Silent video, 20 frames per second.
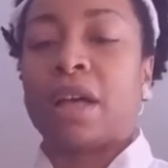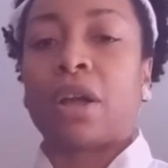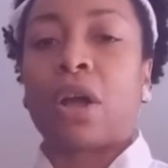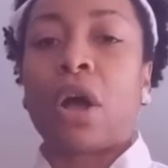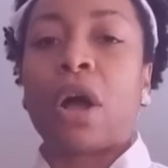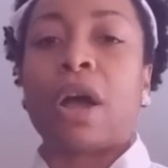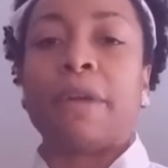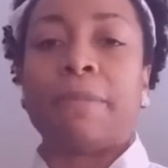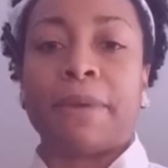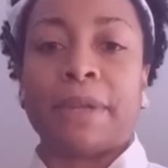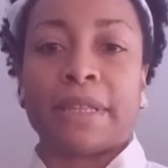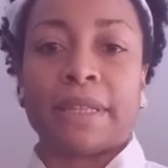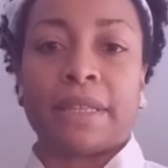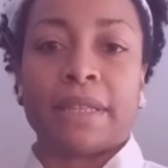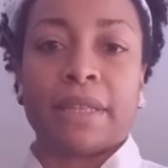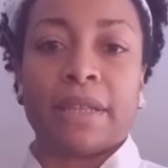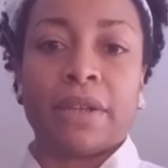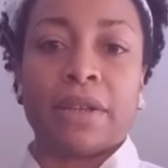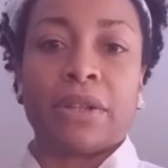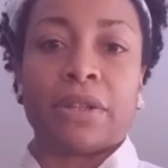carbon
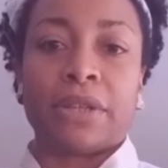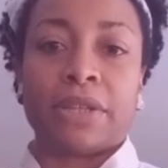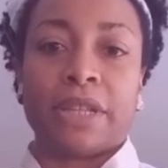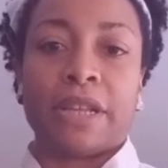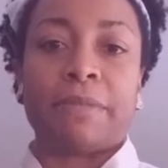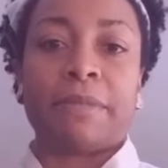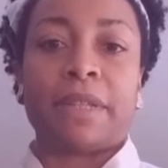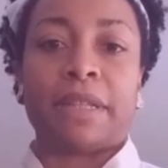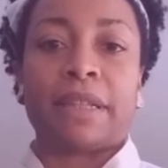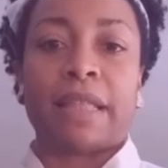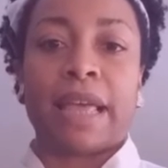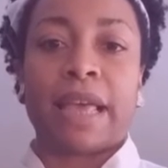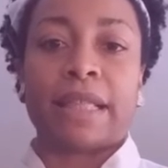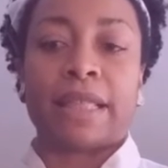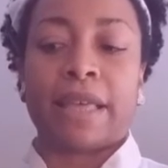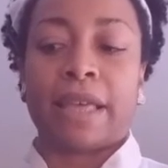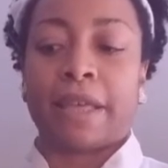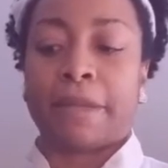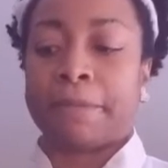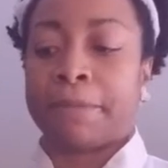steel or something like
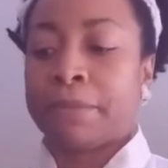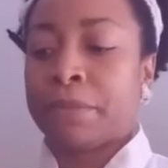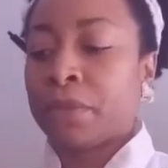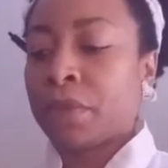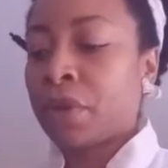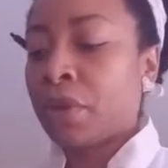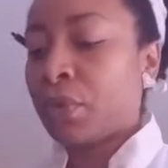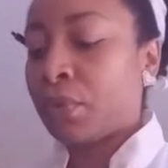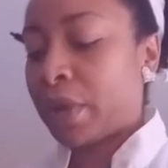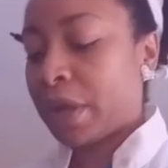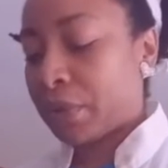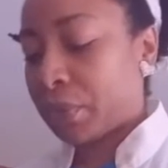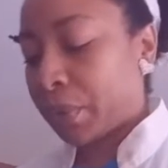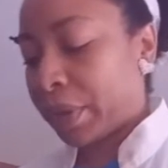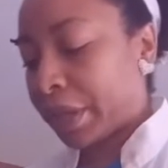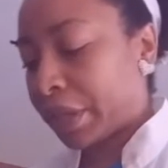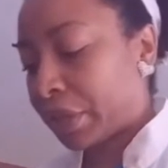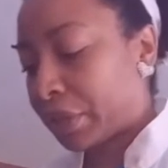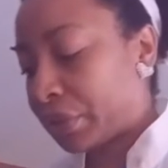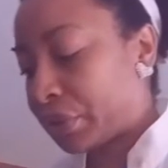that. Well,
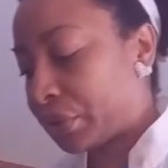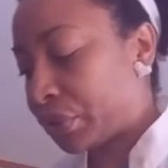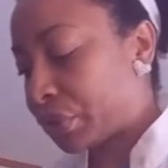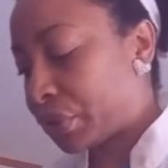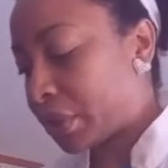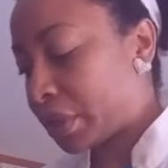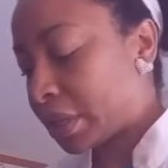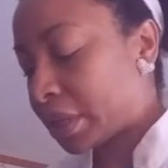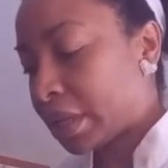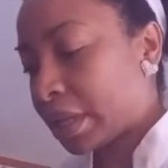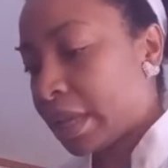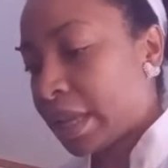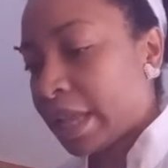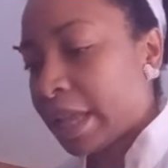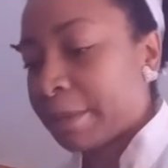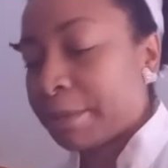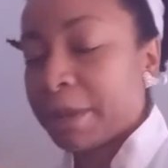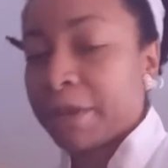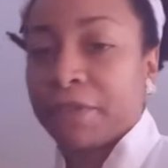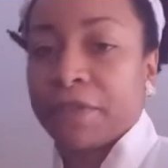we use
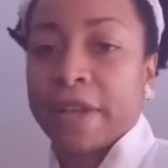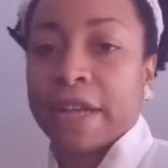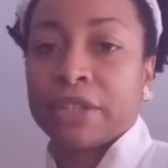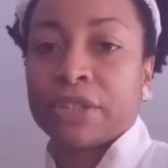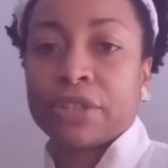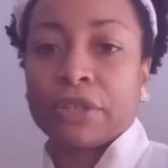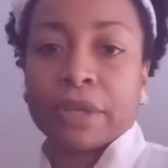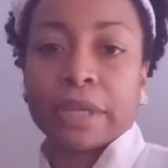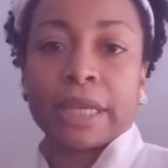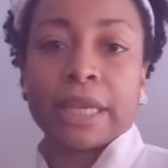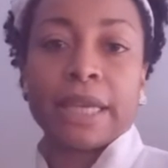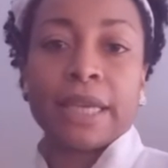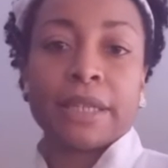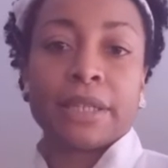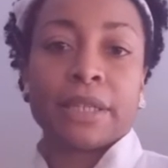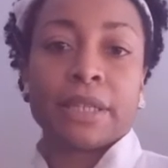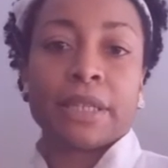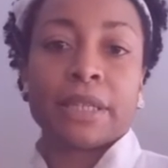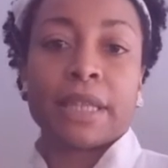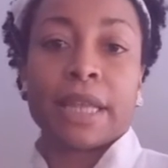in professional
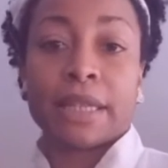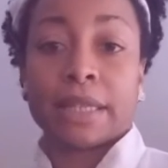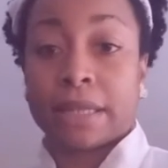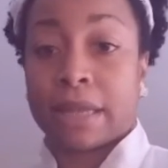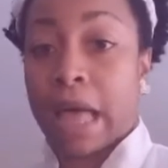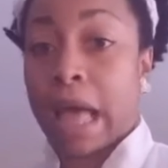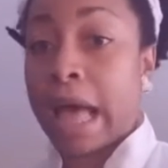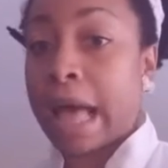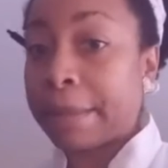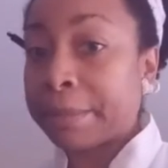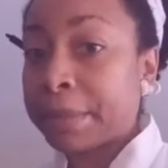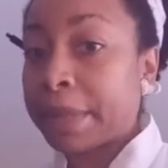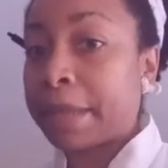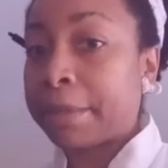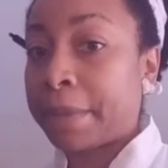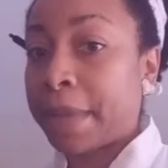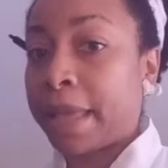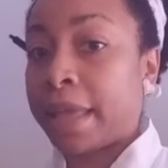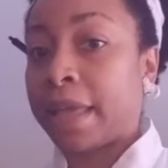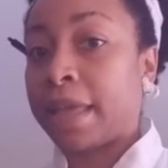kitchens as an
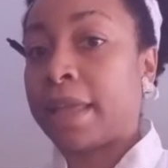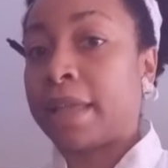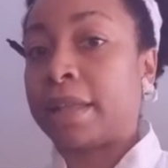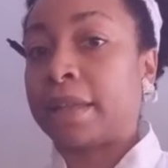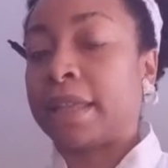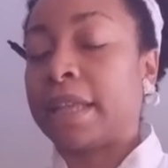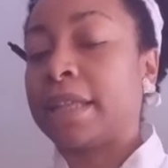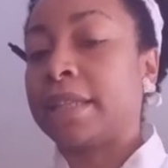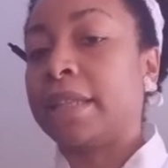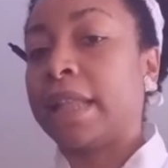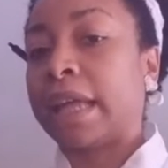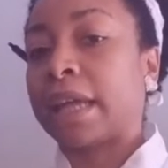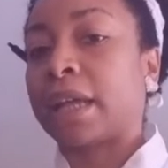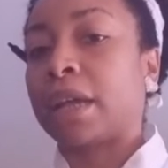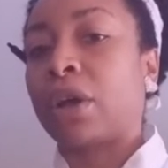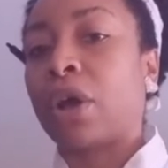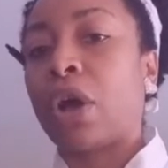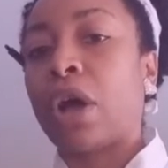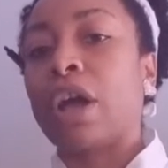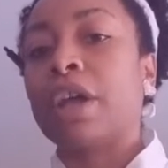omelet pan is like
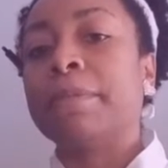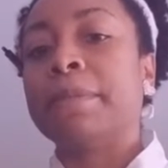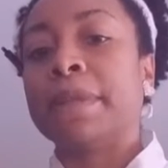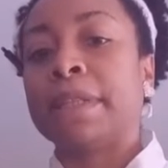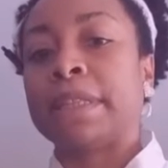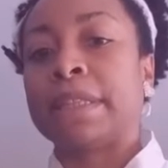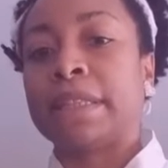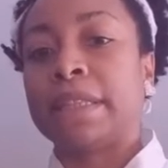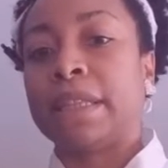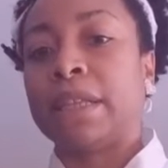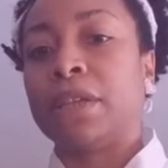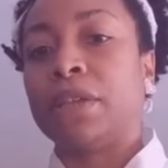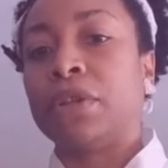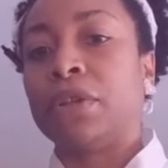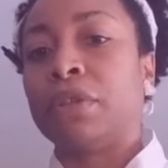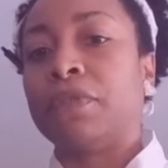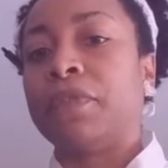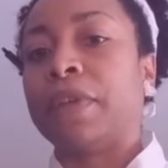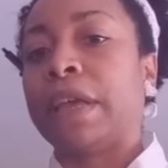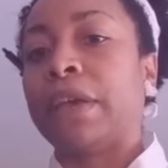a carbon
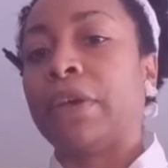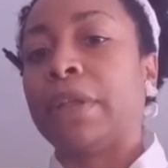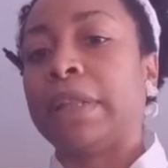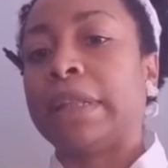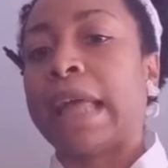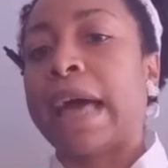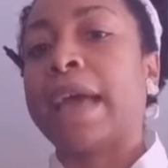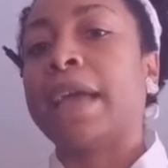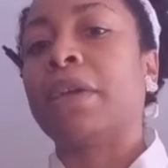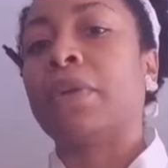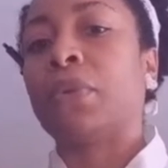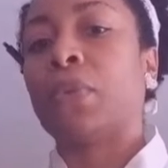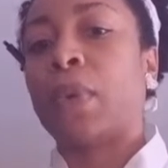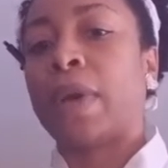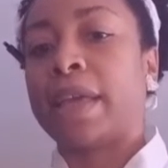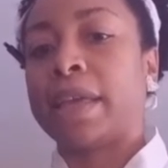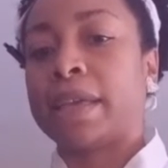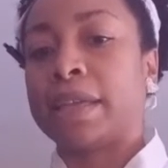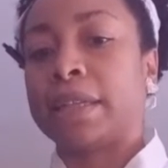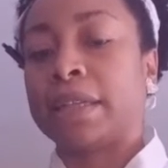steel, very
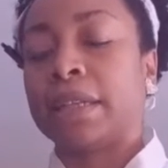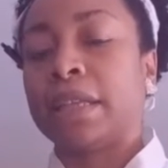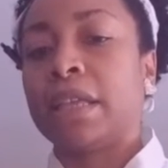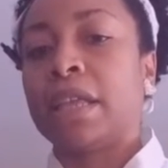lightweight